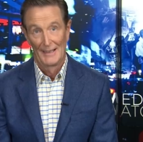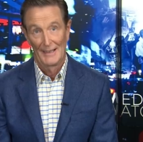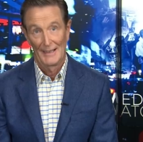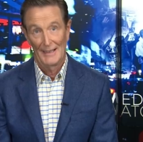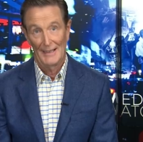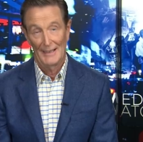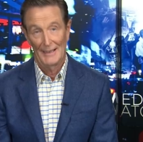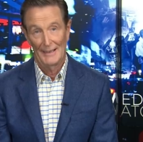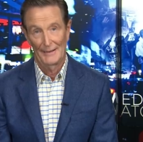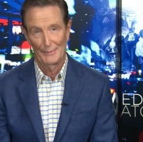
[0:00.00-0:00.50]

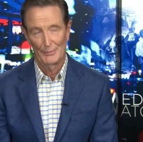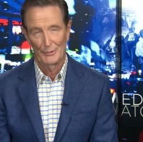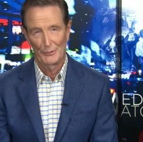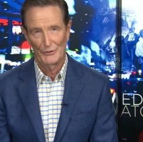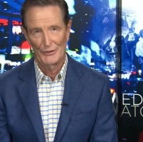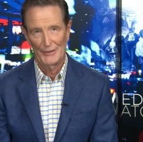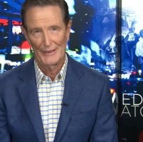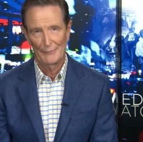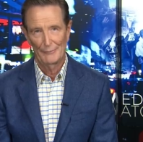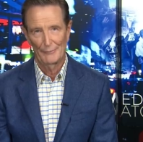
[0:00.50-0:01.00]
And
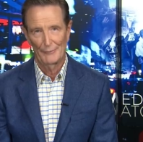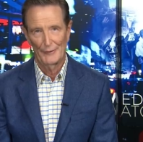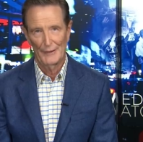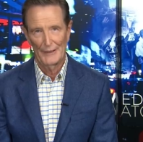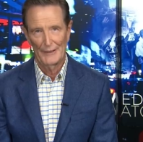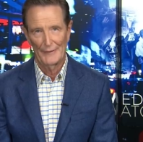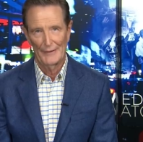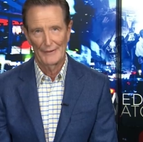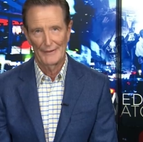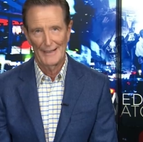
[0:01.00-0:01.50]
pushing even
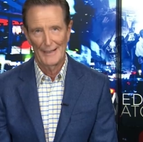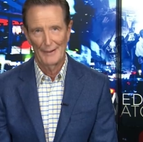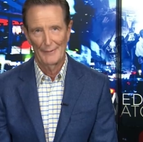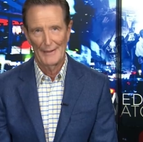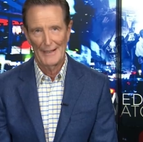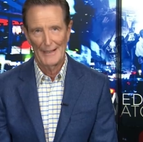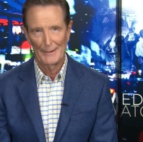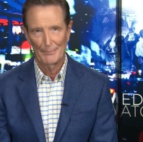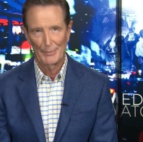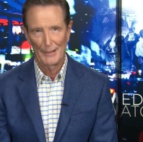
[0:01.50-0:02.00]
further down
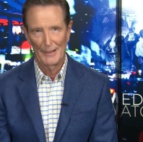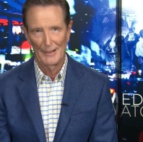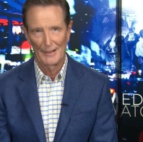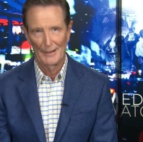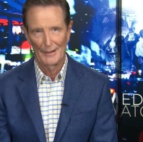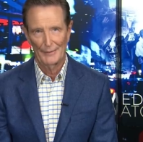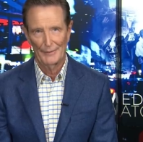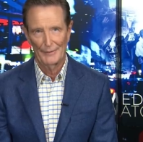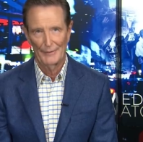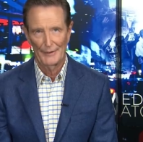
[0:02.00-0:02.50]
that
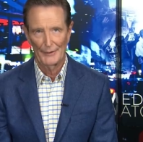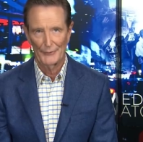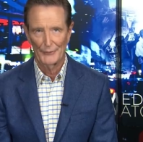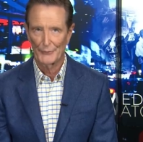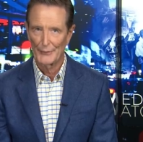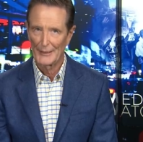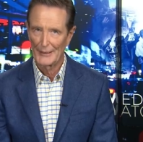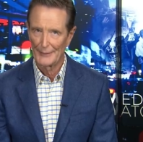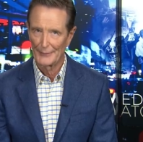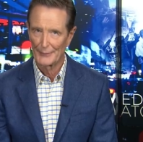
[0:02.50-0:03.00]
path, the
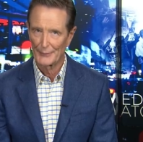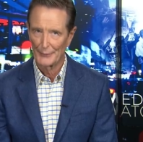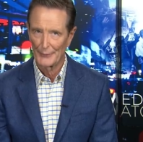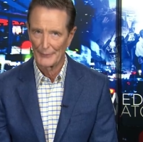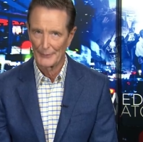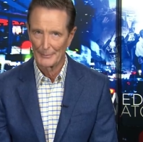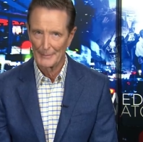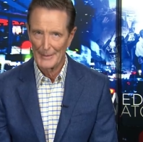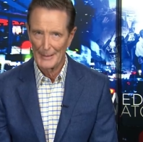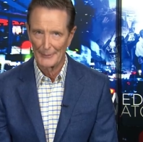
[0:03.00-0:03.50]
Australian's
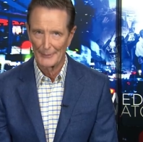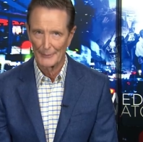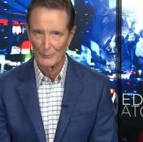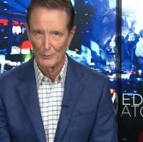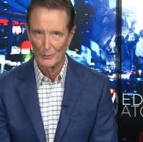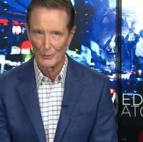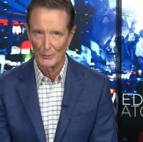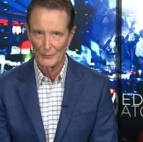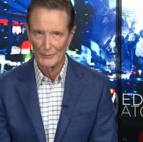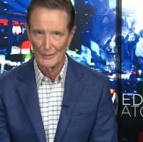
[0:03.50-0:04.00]
Chris Merritt
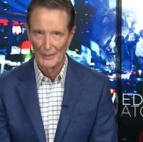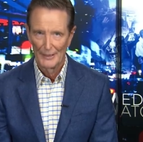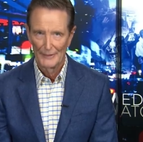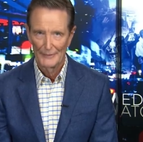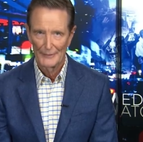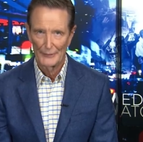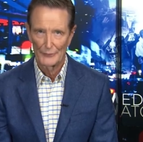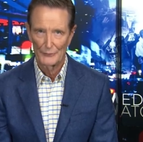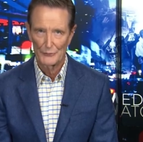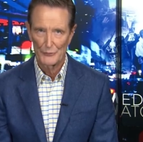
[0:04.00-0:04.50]
warned
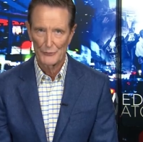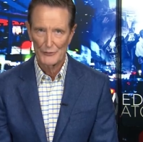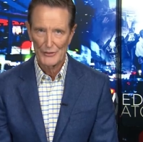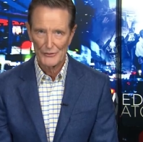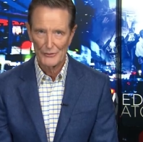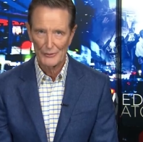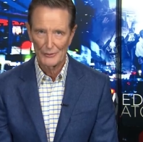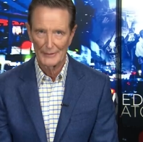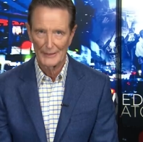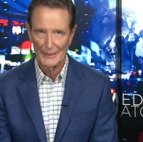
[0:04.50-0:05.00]
that a
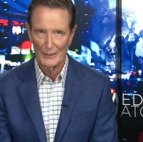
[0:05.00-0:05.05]
judicial